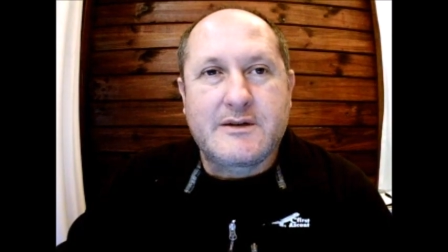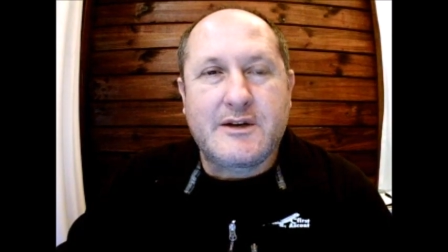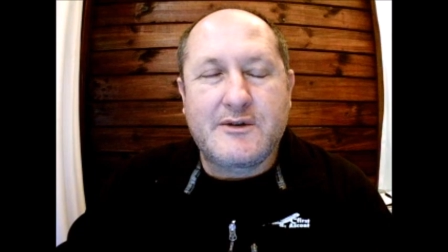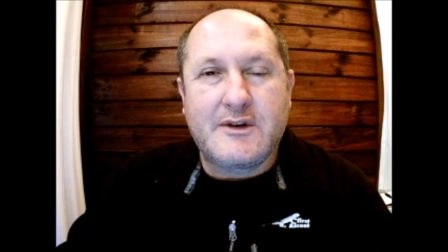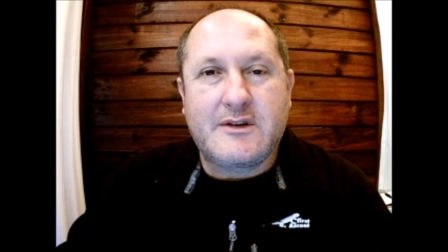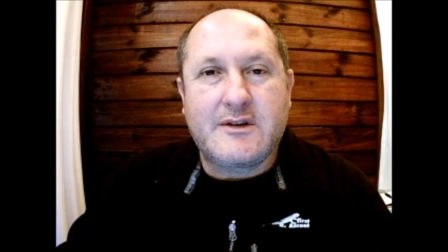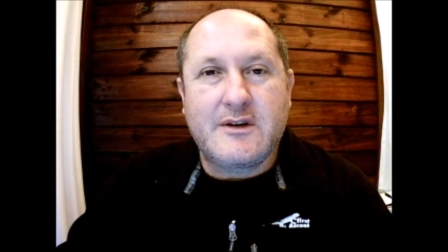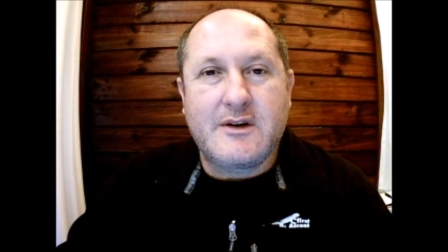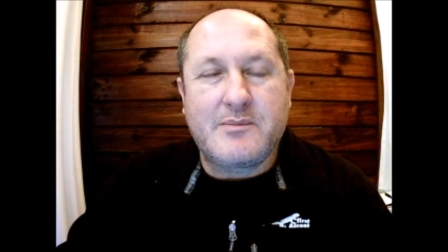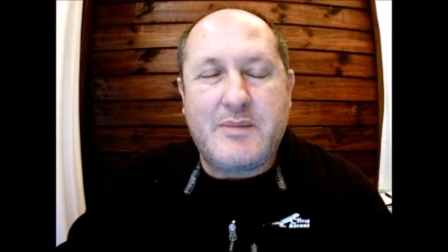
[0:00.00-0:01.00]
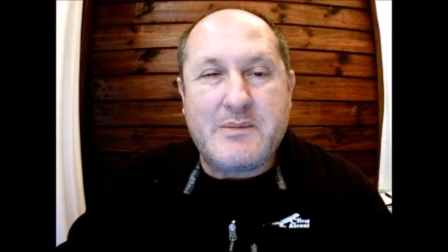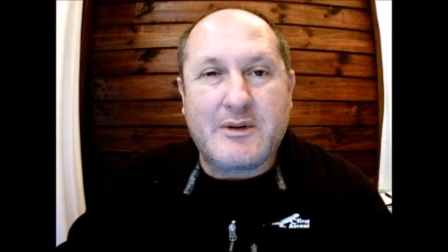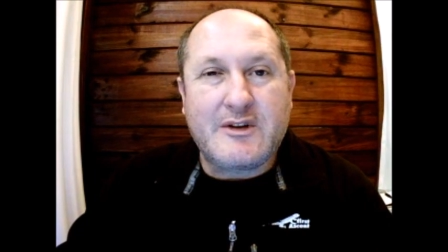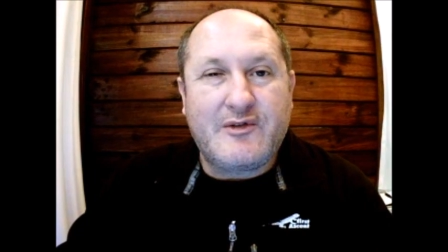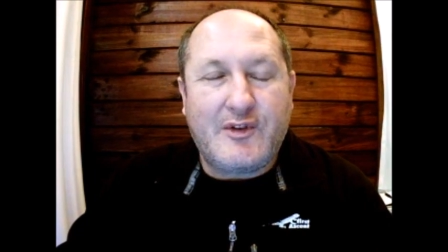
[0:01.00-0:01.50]
so that uh,
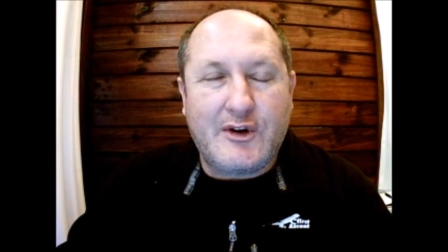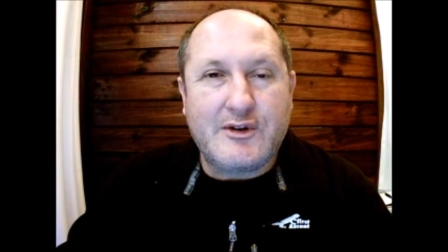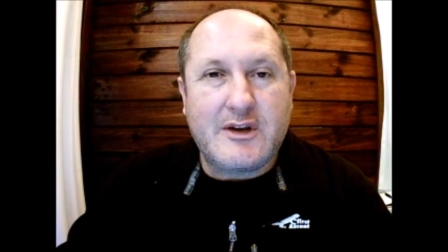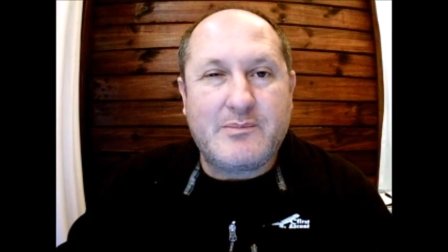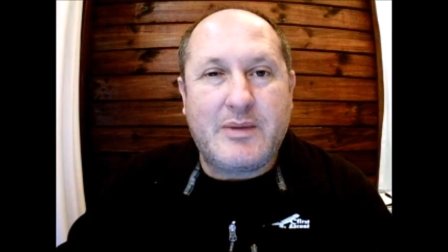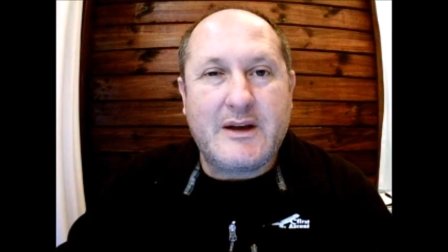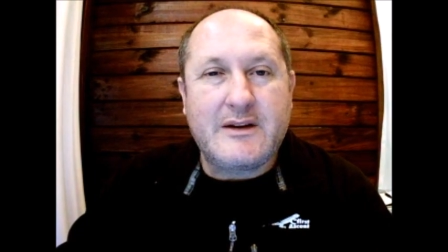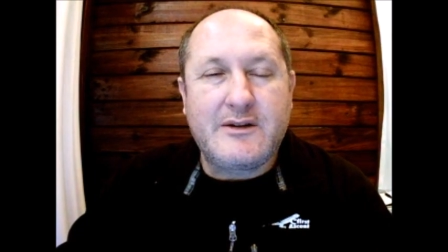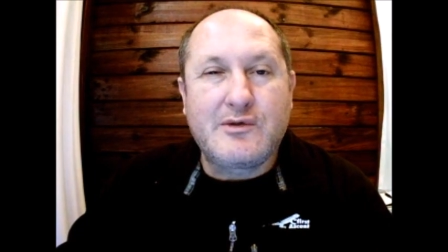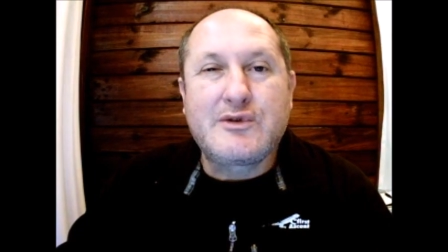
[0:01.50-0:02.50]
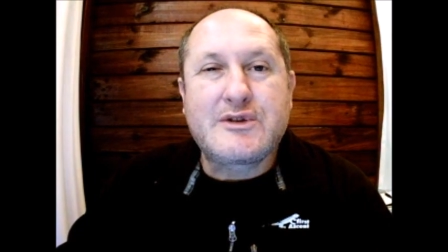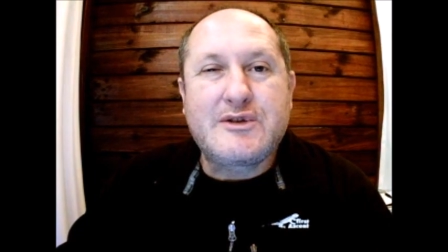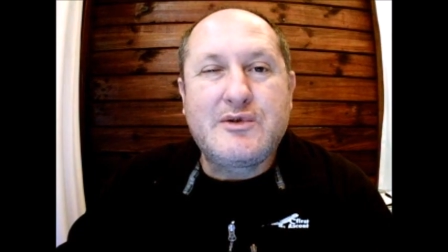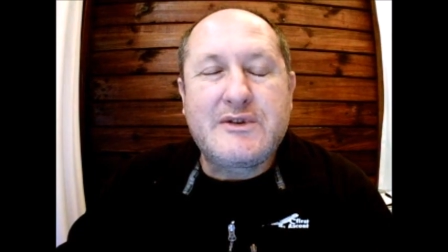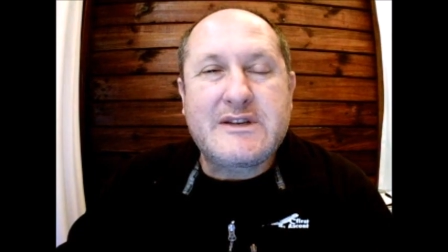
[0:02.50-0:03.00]
people can follow that plan and you'll
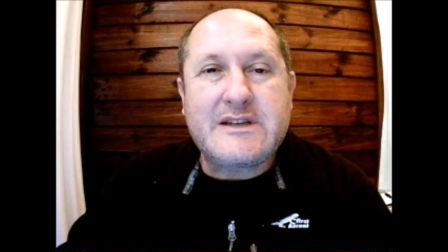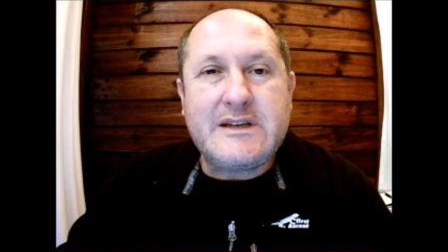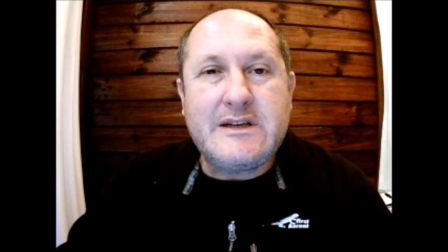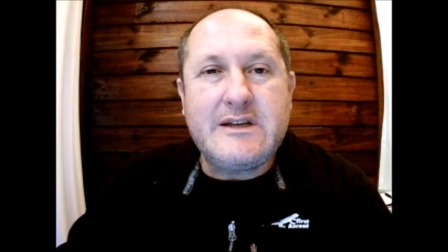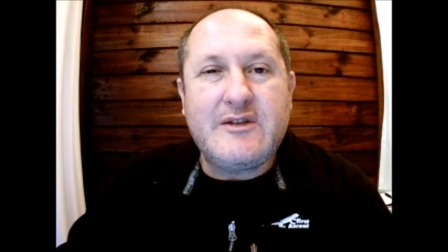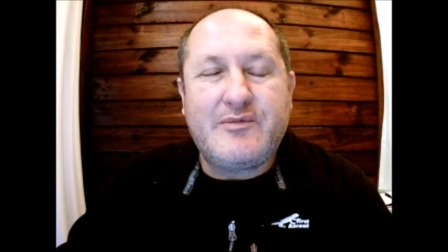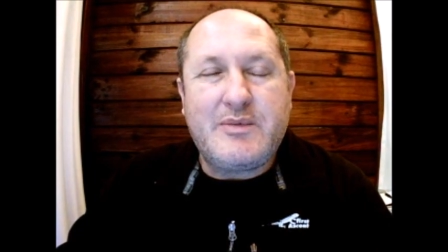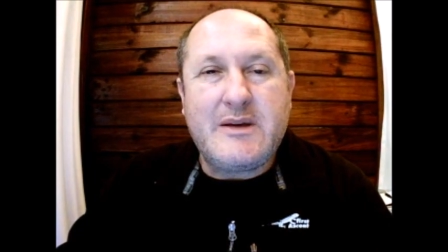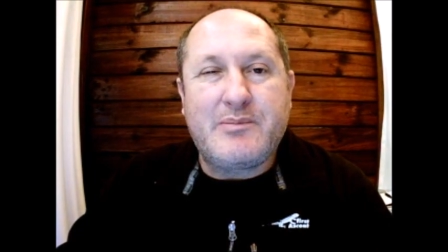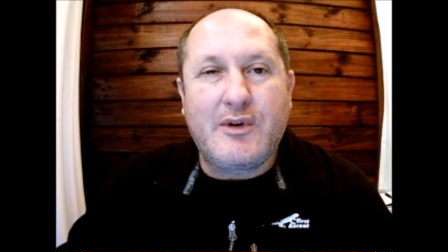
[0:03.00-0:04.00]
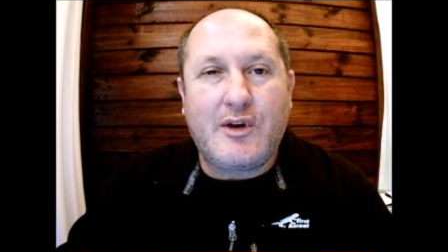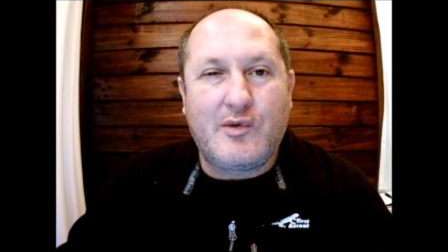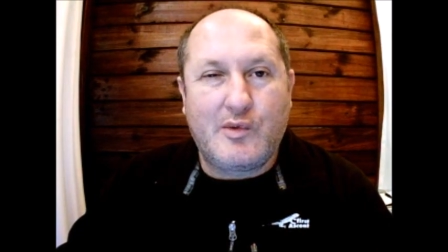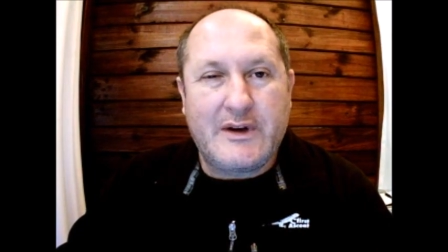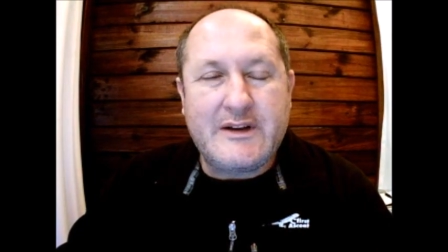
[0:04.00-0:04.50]
soon see if people
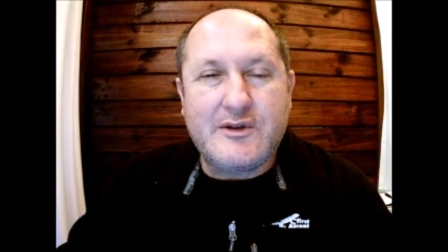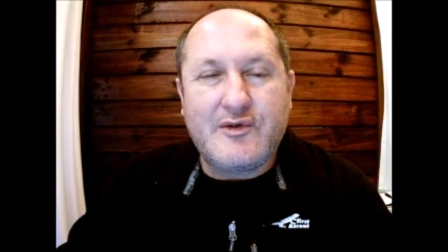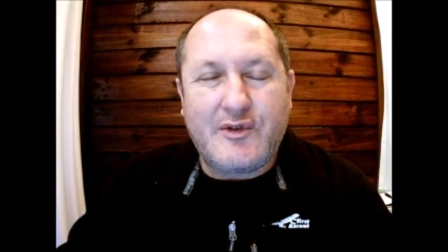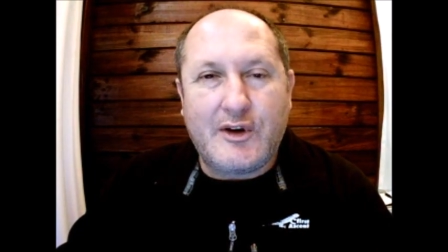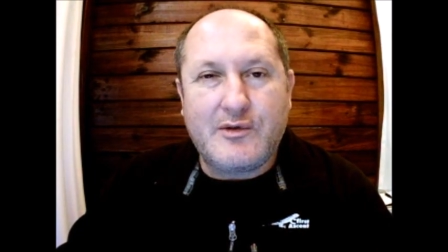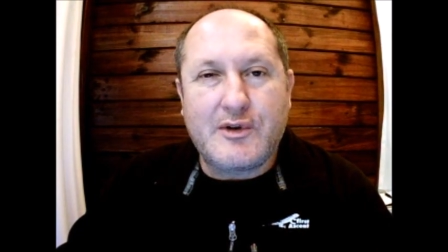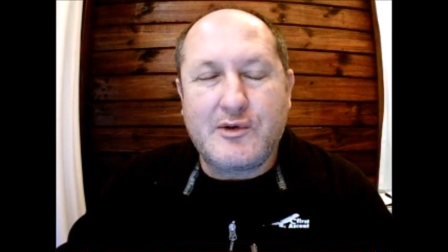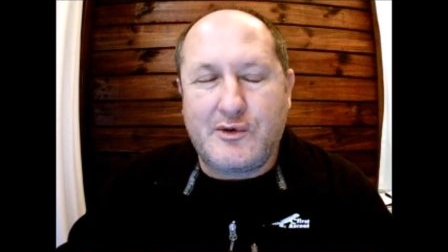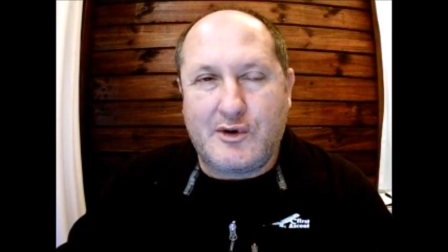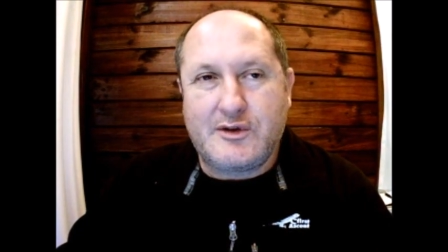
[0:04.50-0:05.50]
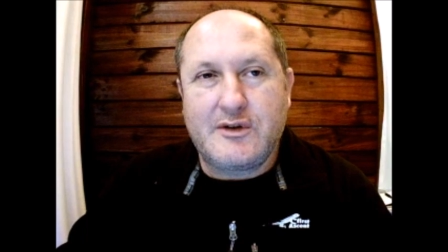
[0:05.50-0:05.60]
are willing to follow it or not.